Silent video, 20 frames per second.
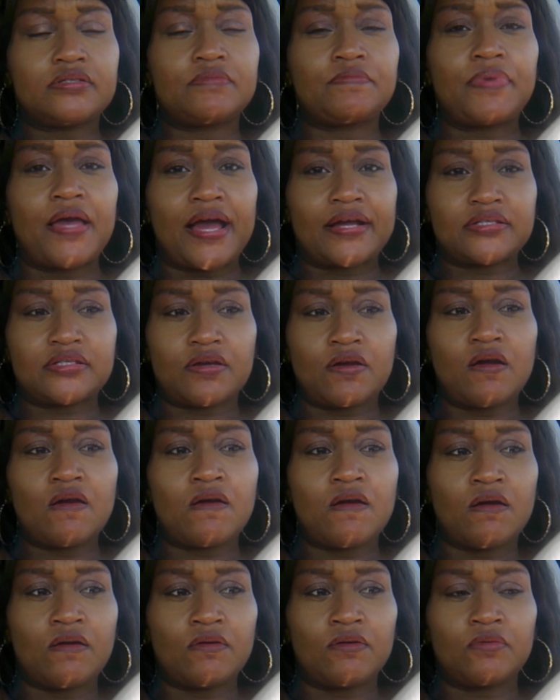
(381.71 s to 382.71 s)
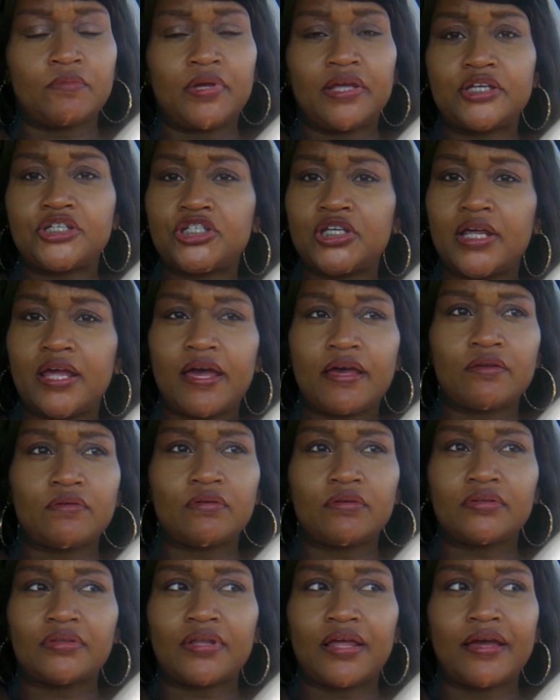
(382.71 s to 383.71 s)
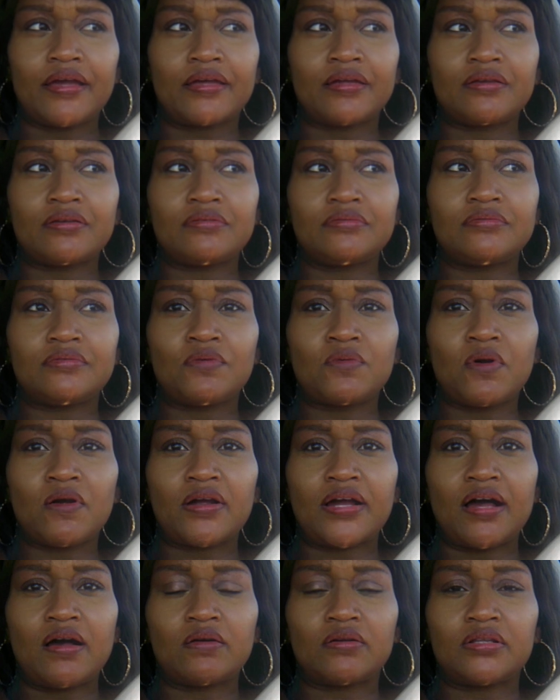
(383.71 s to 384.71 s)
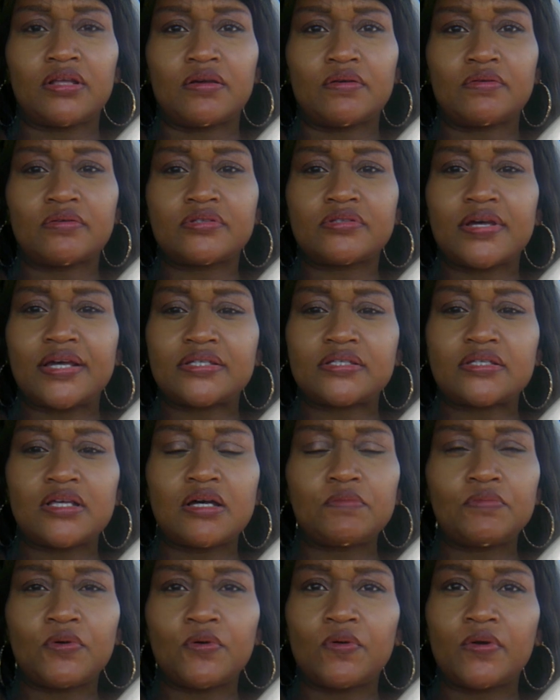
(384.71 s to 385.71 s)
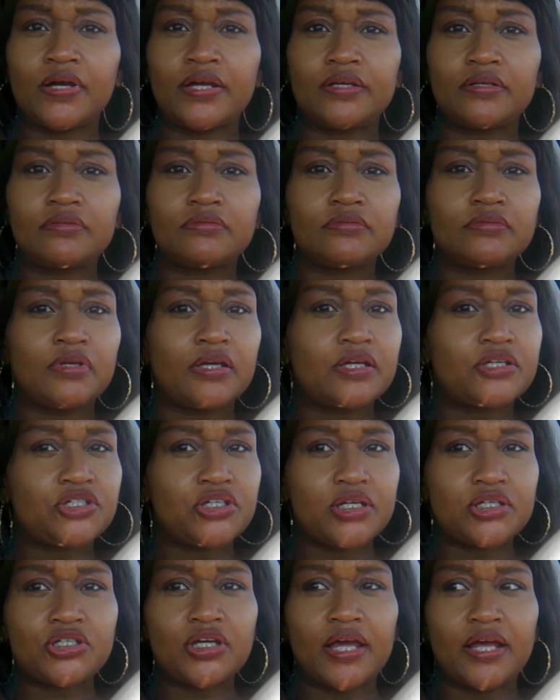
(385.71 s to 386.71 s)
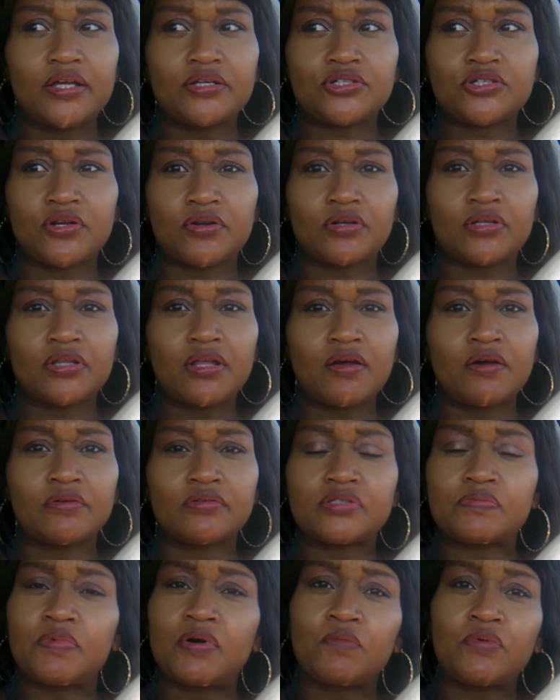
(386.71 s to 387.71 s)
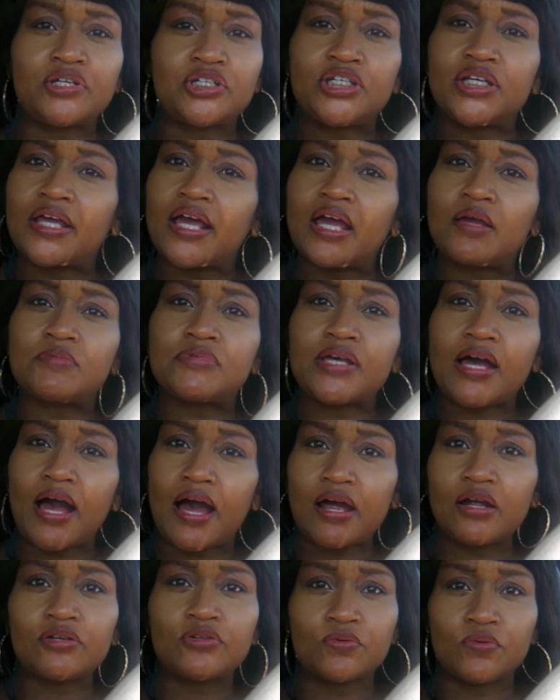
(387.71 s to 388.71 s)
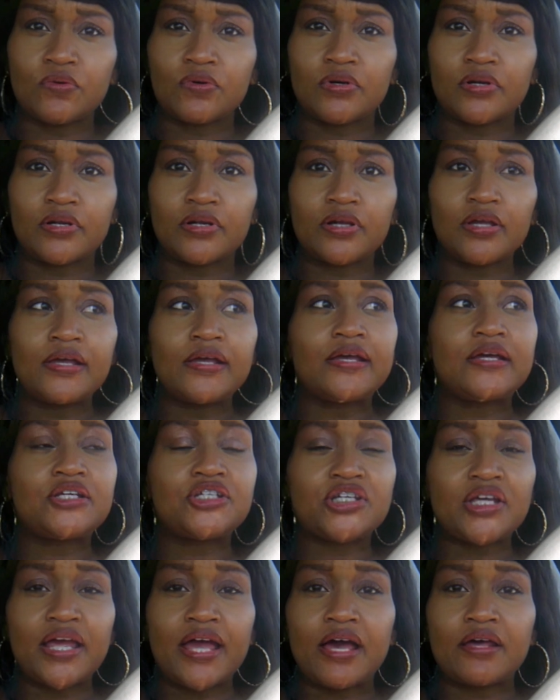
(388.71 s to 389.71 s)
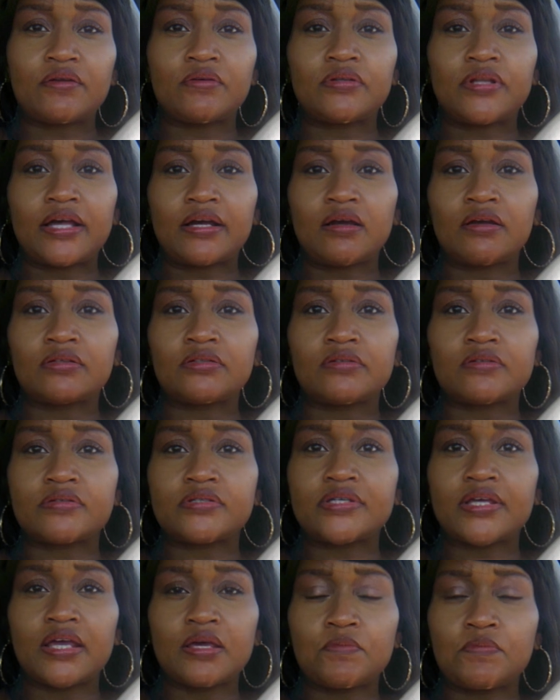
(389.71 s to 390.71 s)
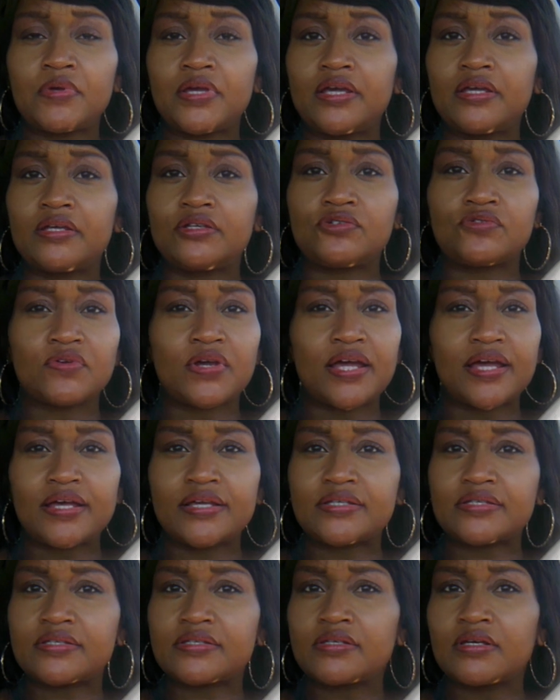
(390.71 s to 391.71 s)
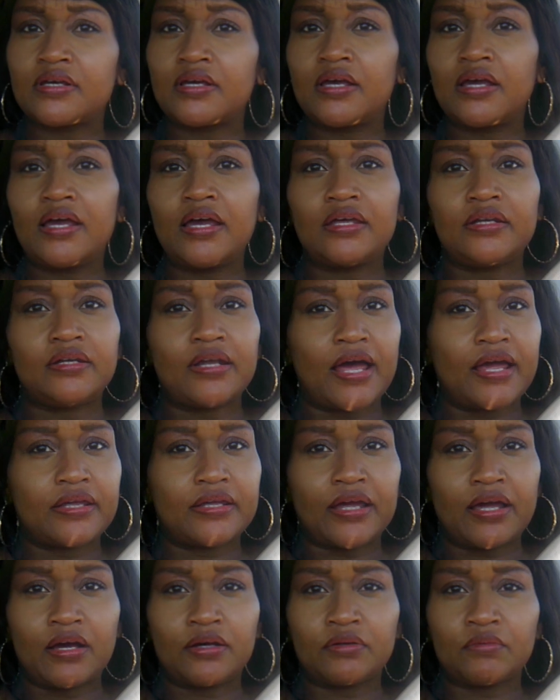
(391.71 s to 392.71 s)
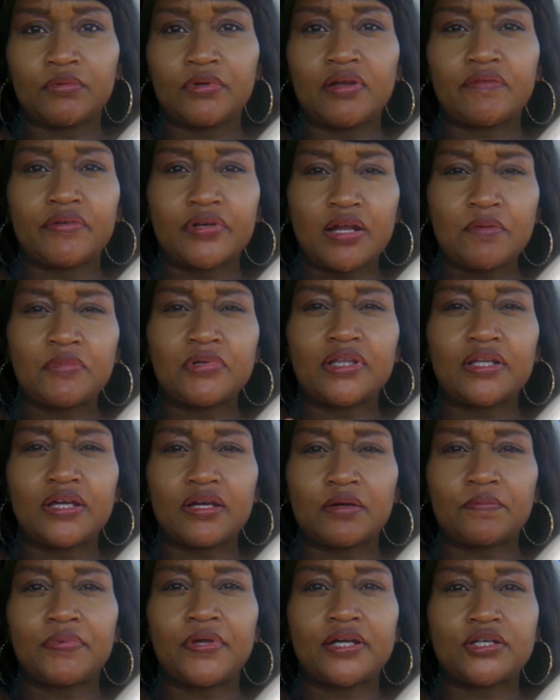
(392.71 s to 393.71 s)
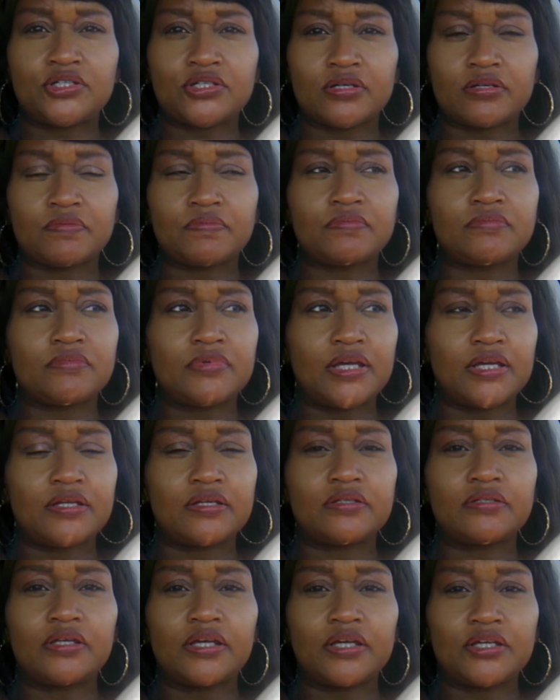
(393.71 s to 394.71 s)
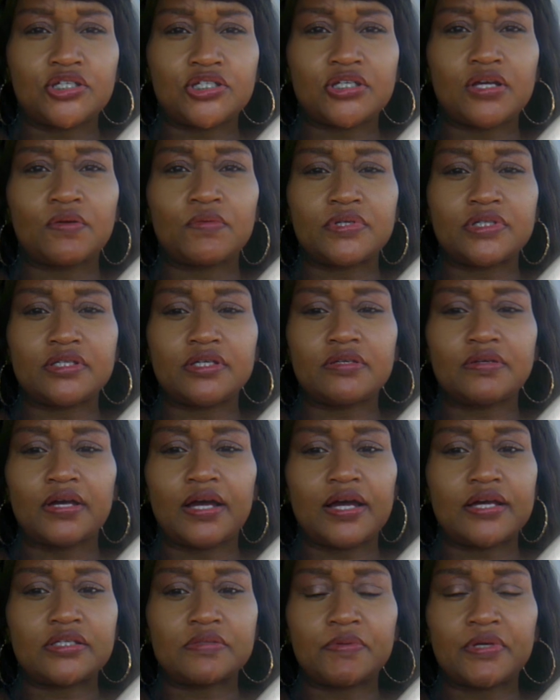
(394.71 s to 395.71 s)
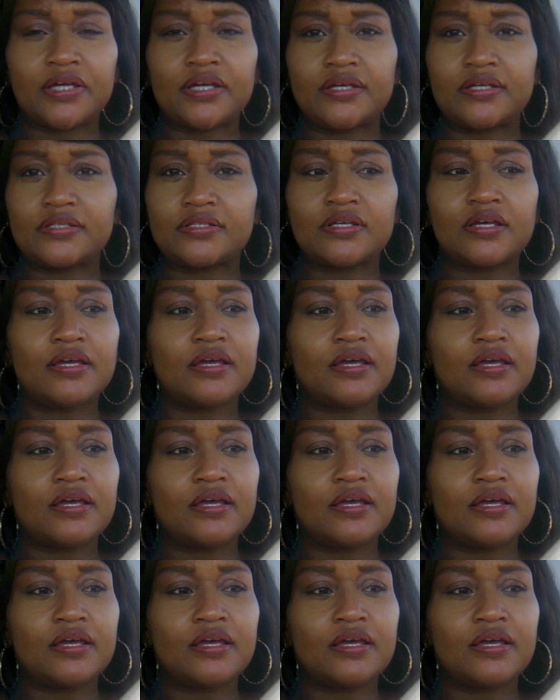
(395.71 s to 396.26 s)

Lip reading: back to her home, and she had on like workout clothes. So at some point she changed her clothes, but when she came to our door, she had on like her little skimpy dress, nightgown or whatever. And I'm gonna link a picture and show it to you guys, because